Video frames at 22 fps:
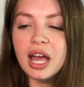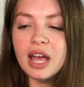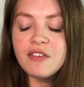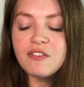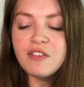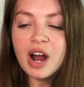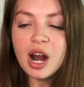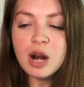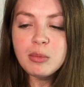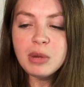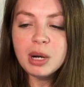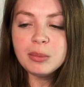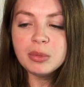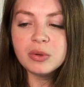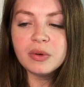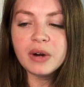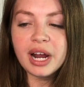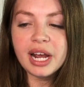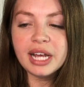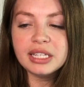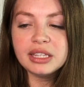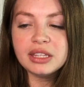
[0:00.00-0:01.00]
if I remember
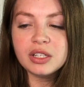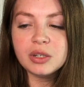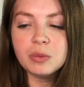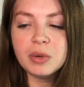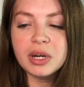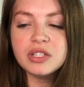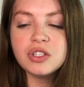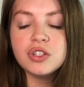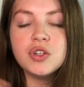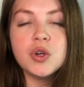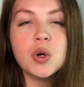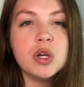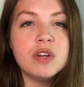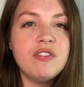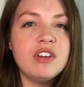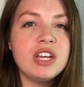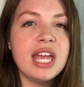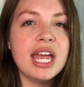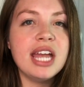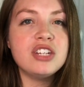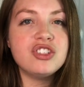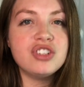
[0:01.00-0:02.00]
right, there was a
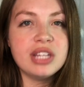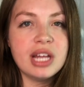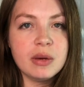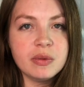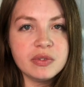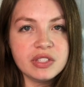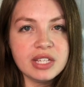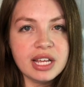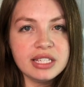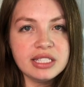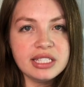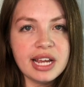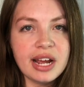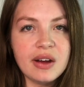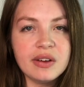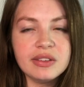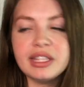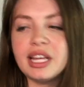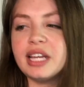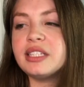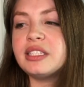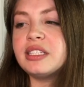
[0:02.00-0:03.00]
notification that was sent
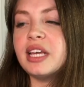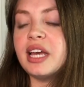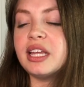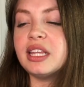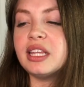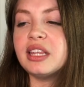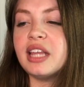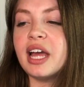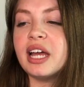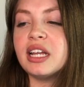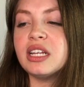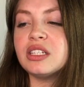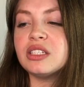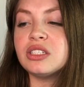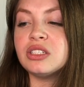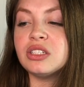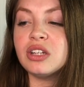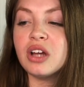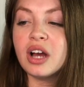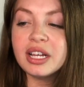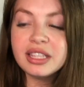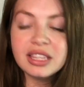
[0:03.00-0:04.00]
out that said that is
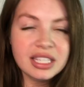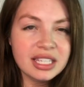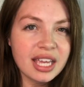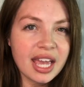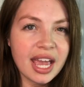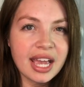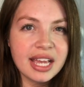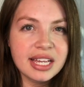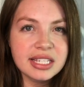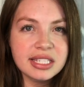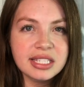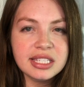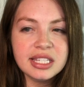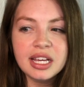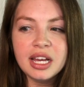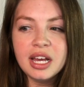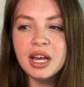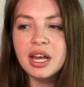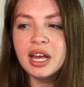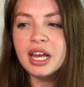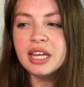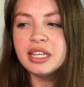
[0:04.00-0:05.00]
not the case.
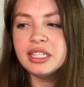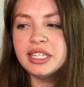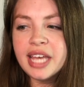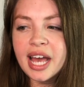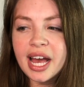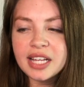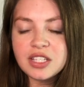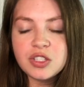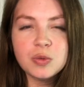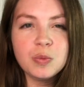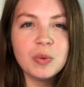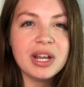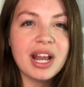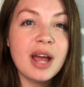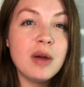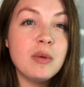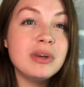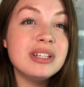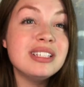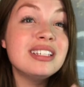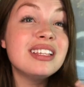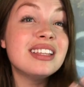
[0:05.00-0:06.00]
Yet when I
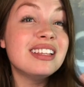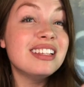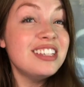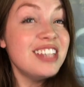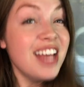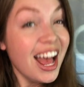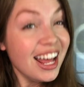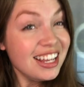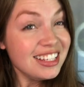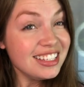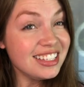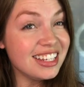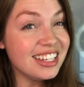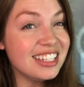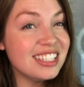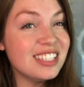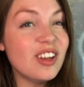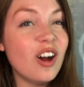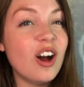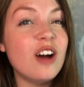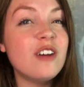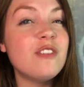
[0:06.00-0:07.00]
went to the
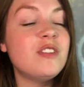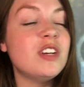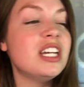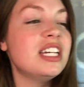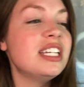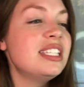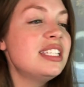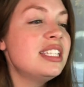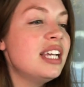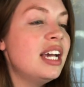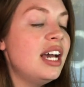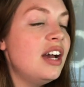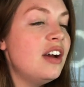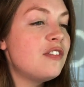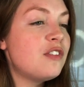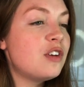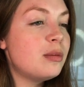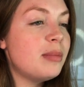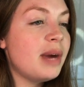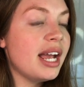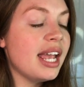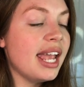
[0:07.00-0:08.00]
dentist's office
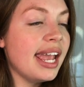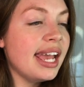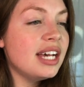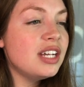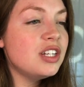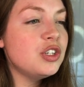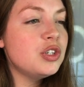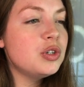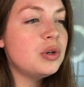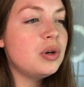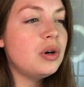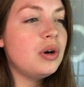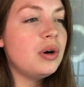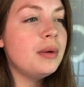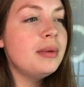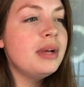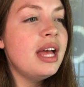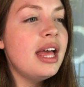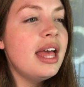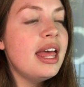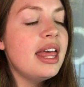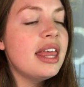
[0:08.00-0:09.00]
for my annual,
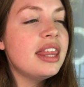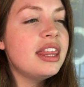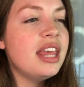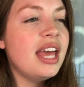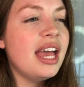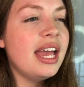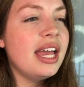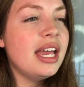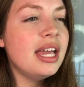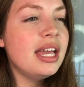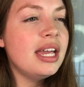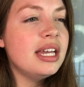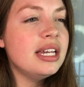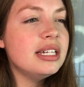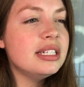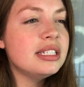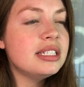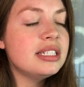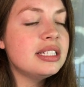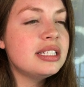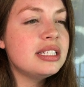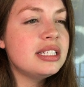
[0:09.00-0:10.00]
they
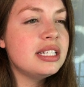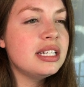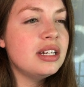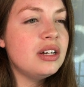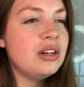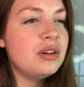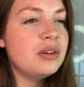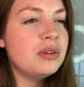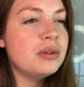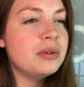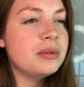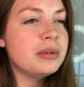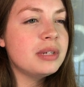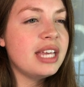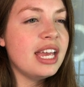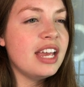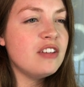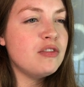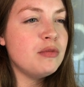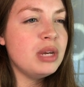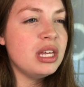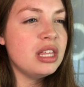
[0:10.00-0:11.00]
still
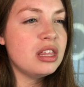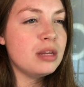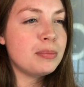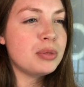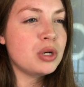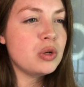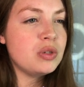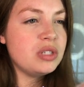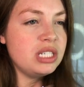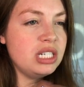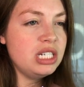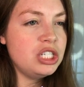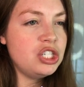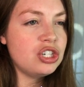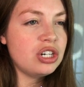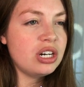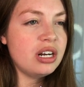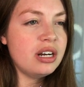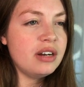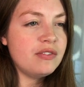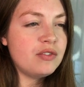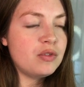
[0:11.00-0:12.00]
gave me the procedure
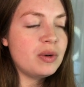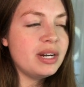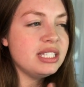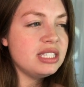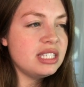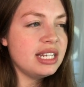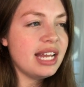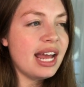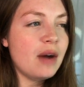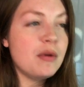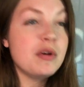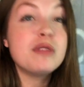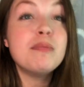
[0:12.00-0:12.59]
of rinsing out with